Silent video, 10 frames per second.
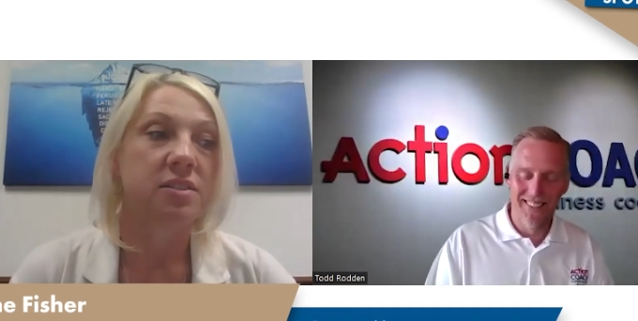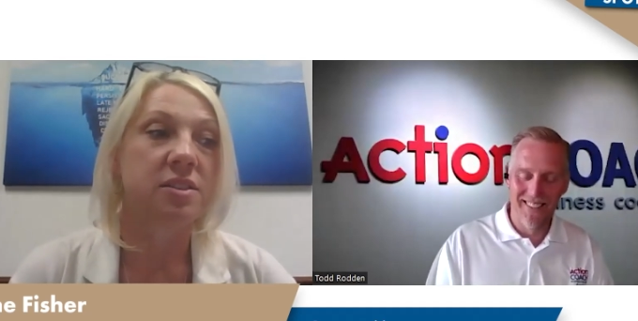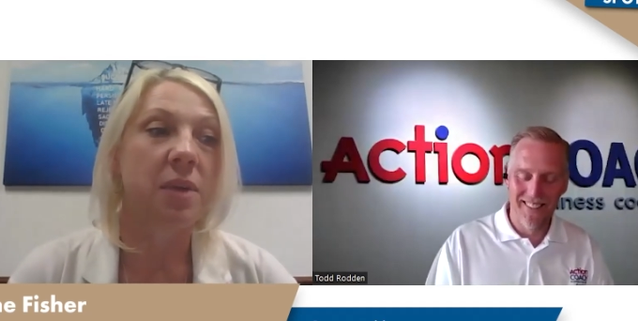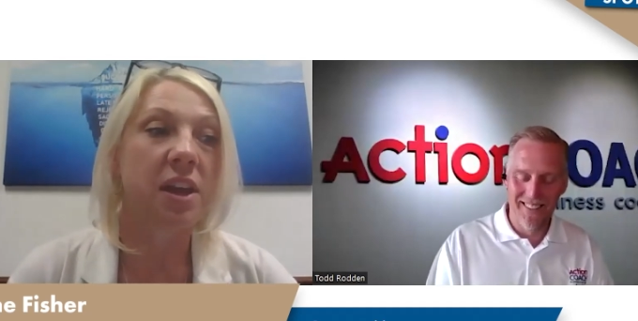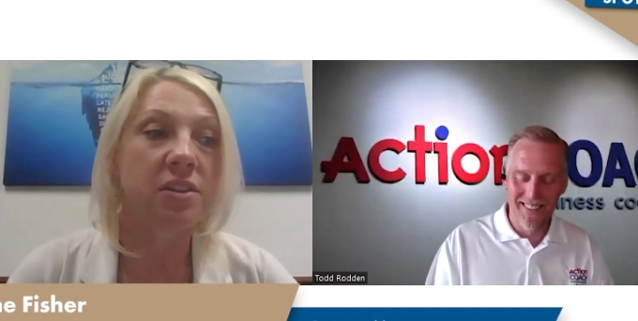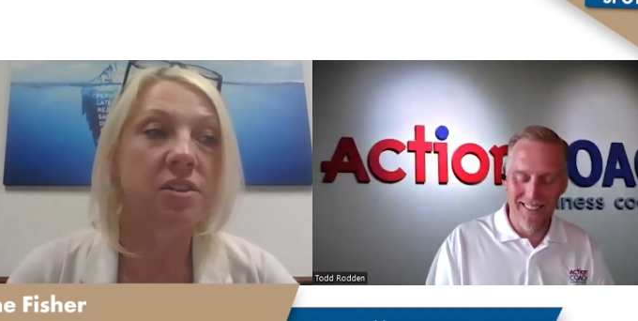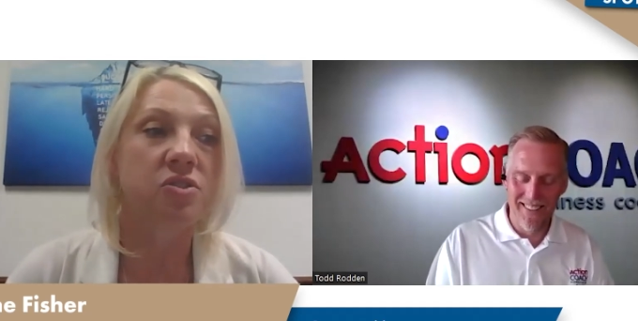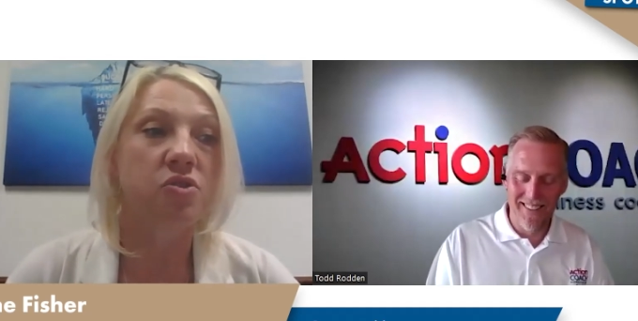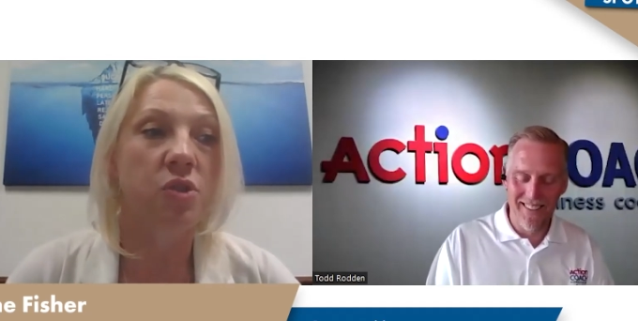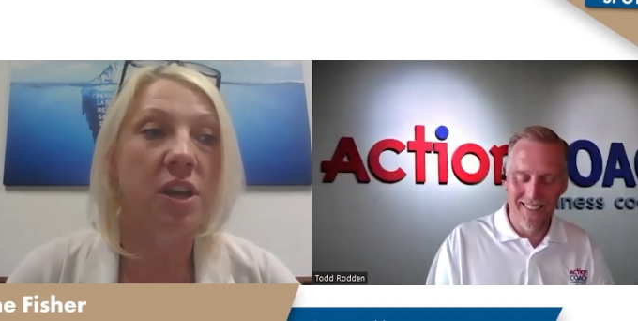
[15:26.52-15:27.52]
Speaker 1: some
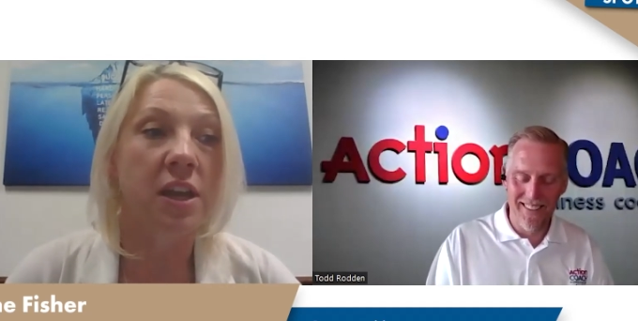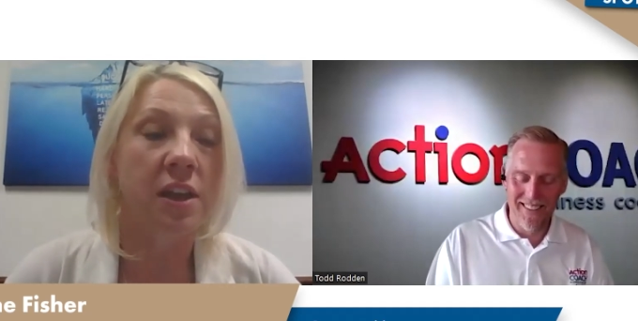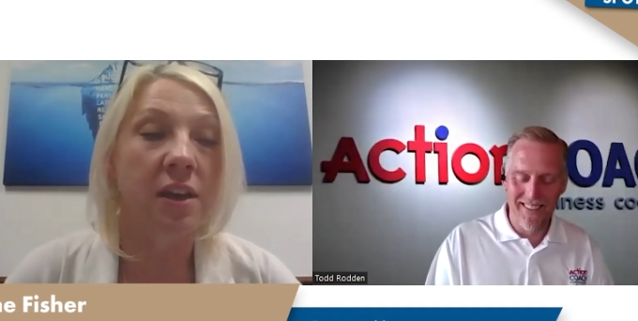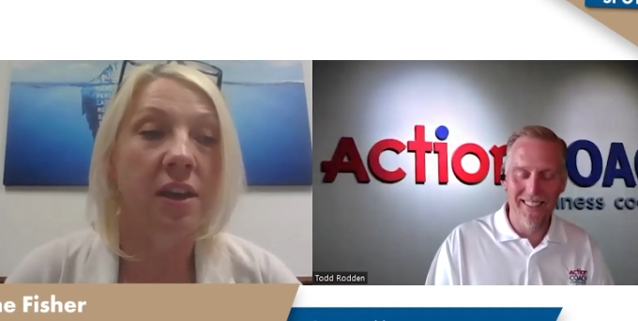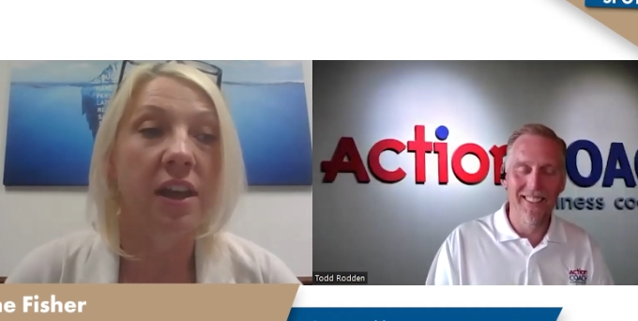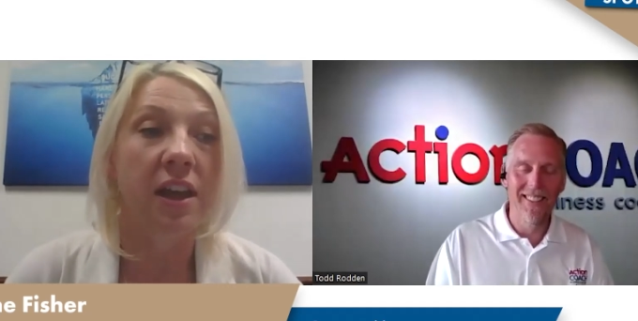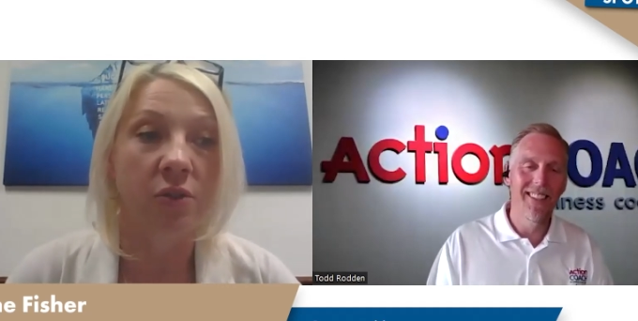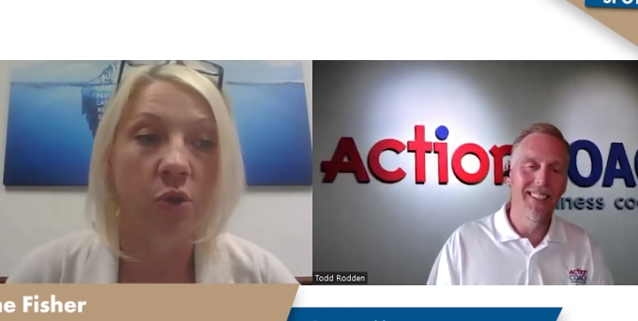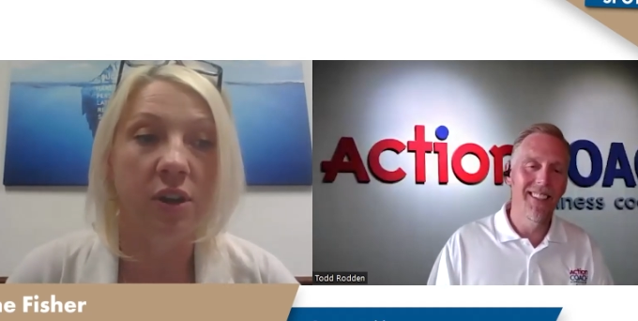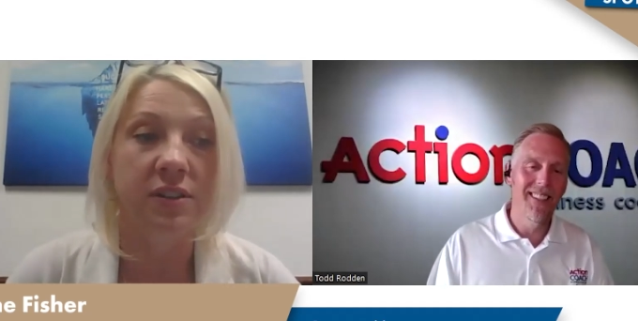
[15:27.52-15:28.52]
industry
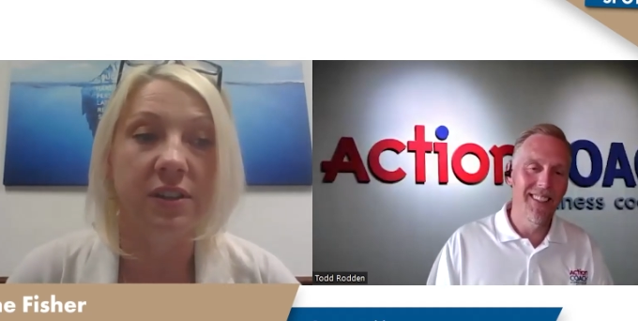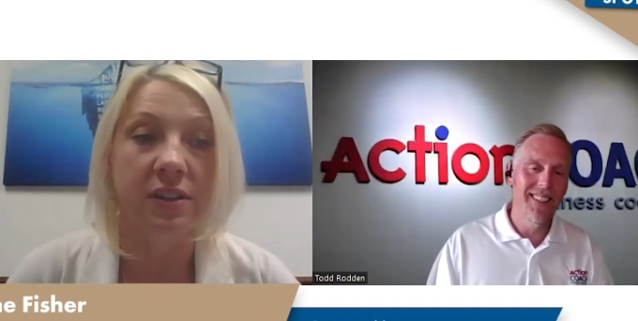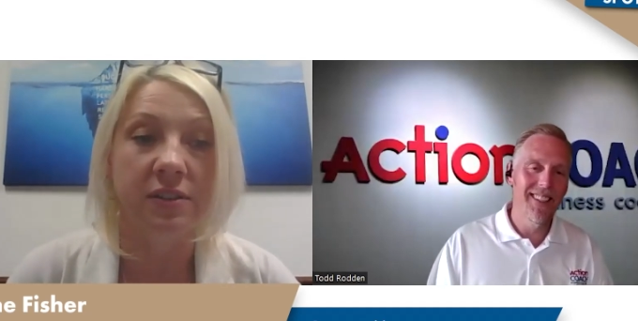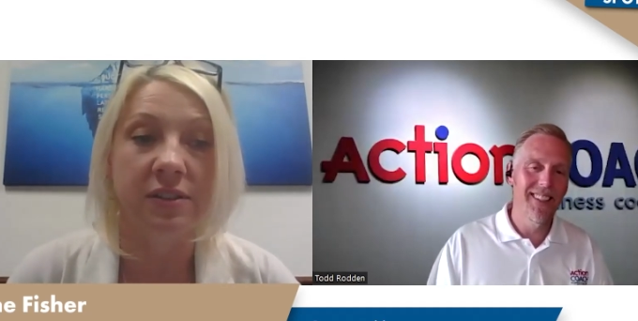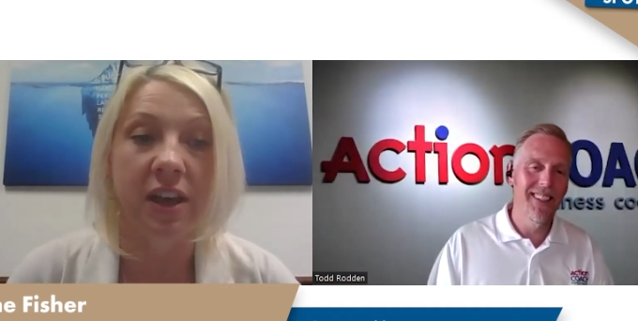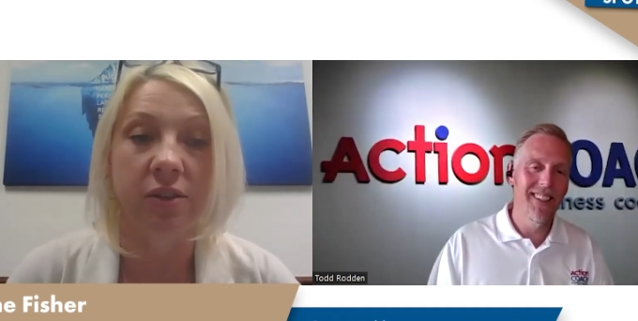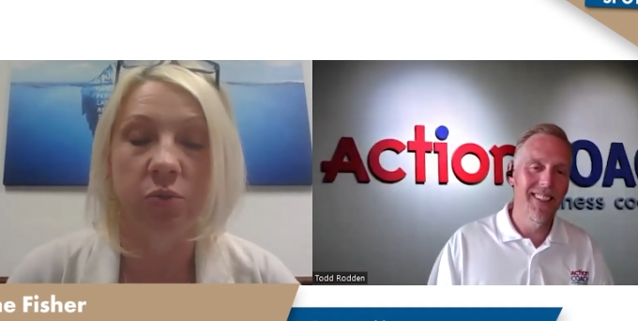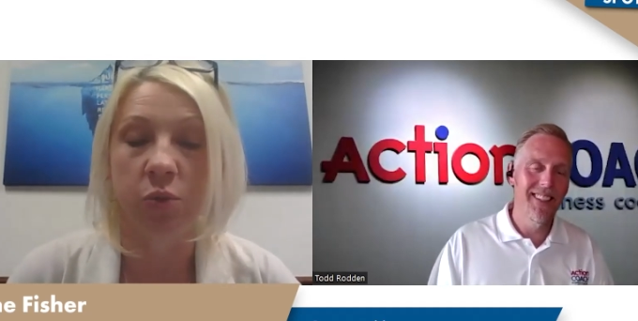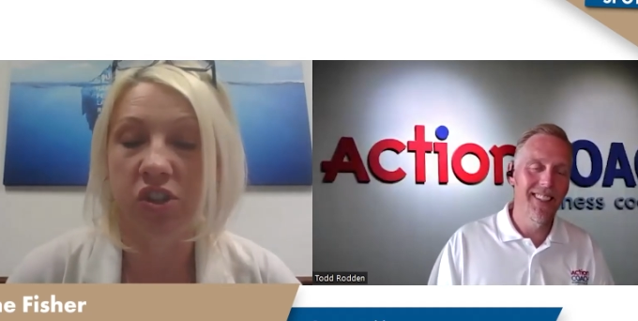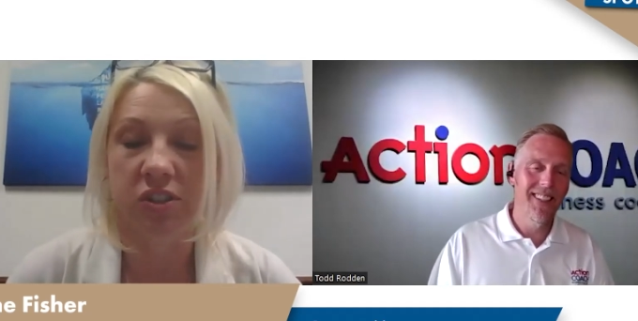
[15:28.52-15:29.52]
increases that
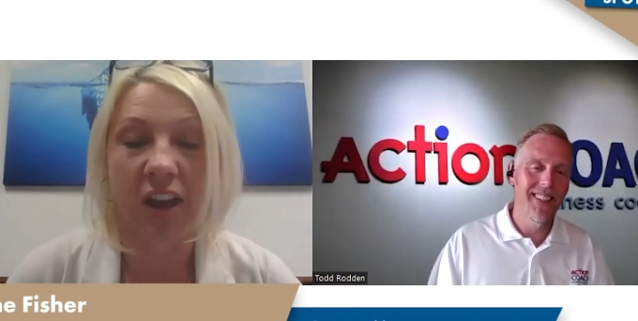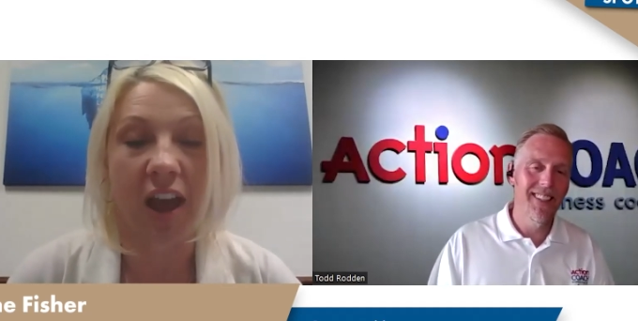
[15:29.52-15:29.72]
we just